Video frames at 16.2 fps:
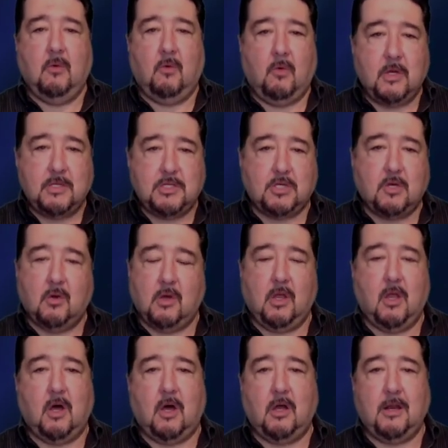what's
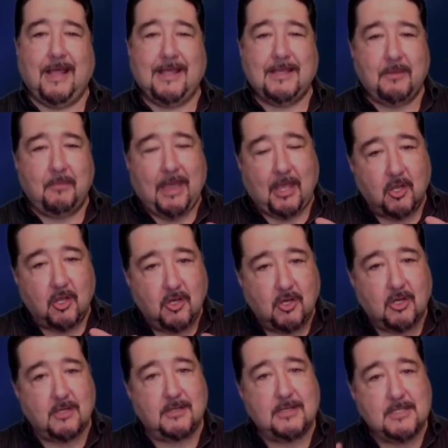going on and to make
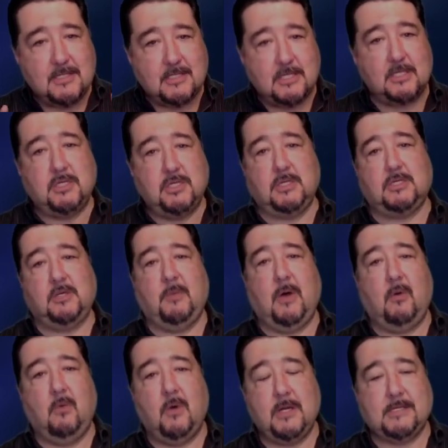good decisions
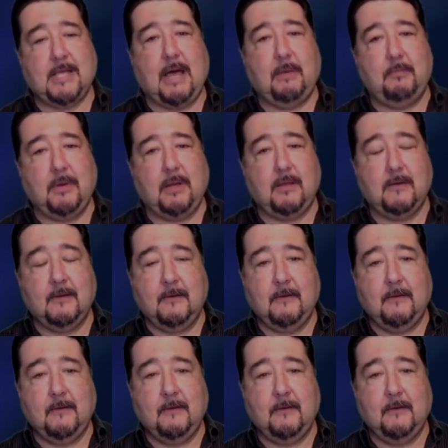about what is happening.